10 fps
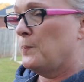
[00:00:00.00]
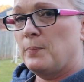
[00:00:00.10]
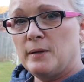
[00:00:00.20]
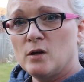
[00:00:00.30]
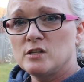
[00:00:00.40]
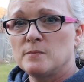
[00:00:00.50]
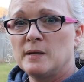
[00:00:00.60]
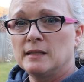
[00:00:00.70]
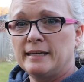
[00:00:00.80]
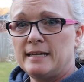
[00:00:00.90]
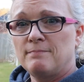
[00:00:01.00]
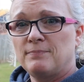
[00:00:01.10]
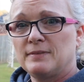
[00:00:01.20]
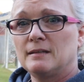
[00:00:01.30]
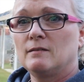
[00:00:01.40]
But ultimately,
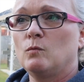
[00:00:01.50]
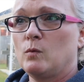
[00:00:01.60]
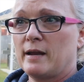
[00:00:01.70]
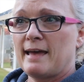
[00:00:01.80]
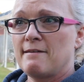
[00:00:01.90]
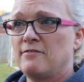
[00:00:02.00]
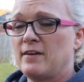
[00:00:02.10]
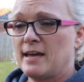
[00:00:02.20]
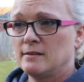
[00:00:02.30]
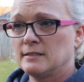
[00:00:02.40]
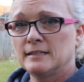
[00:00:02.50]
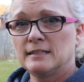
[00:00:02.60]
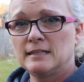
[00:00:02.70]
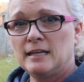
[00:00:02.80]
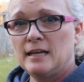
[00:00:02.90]
what I have found
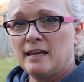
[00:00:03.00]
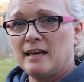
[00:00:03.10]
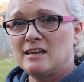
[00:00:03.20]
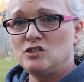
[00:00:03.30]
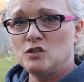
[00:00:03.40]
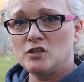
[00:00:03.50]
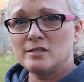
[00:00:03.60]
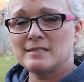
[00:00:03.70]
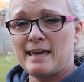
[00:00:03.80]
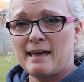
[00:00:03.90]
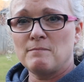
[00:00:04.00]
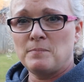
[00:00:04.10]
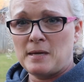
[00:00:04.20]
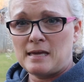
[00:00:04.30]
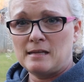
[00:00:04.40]
is you just
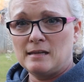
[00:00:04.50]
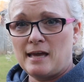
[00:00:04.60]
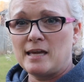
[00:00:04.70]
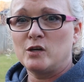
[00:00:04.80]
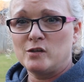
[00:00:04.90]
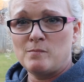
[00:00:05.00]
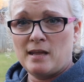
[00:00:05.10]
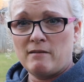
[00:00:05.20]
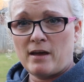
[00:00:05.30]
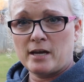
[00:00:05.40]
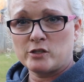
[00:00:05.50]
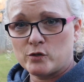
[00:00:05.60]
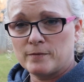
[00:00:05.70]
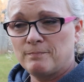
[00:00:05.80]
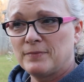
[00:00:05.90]
can't beat a good
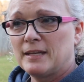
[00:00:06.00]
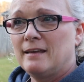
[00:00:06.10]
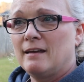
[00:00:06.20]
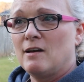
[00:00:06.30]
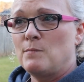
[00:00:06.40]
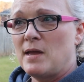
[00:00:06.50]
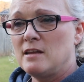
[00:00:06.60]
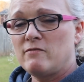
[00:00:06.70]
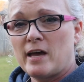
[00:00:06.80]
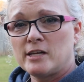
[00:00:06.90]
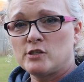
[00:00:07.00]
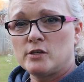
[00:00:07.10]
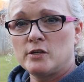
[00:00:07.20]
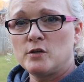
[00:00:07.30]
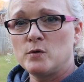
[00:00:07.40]
manufacturer. A
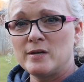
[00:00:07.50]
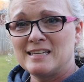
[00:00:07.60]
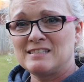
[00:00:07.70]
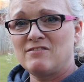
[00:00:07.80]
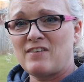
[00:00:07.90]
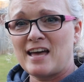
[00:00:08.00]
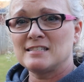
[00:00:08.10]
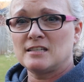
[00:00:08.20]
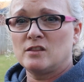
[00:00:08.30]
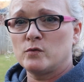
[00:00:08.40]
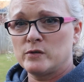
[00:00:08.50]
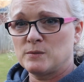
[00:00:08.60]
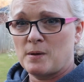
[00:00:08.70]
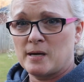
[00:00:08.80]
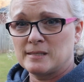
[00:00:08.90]
manufacturer who is fast on the
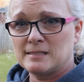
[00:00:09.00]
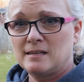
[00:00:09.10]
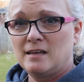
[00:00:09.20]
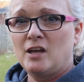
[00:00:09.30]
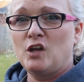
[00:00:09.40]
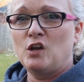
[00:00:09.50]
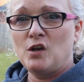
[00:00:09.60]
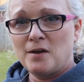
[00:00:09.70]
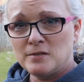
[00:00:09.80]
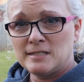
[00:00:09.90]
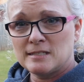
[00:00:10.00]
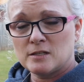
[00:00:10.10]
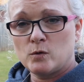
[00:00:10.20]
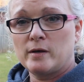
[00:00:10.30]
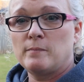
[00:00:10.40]
response, knows his
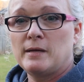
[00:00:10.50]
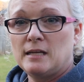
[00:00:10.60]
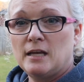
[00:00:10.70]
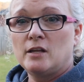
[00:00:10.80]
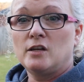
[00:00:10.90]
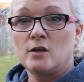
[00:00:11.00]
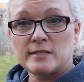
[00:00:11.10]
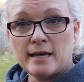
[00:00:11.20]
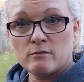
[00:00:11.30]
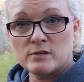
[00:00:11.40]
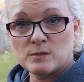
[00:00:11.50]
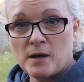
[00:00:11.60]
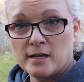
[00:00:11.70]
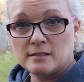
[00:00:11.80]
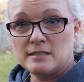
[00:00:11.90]
equipment, knows how to
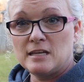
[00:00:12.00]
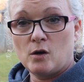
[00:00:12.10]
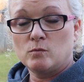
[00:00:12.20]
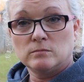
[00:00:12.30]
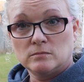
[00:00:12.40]
respond, you know,